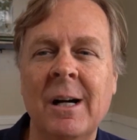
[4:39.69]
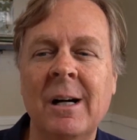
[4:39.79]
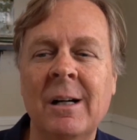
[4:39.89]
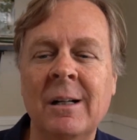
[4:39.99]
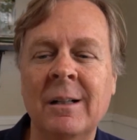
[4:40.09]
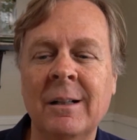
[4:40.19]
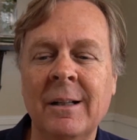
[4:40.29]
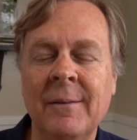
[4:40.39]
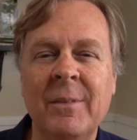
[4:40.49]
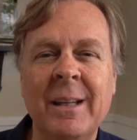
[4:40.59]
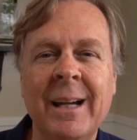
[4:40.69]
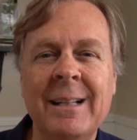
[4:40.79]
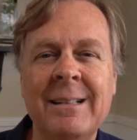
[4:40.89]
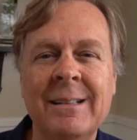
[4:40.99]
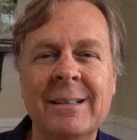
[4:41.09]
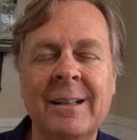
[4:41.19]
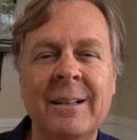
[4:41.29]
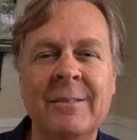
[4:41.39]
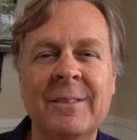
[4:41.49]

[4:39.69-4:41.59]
the idea of,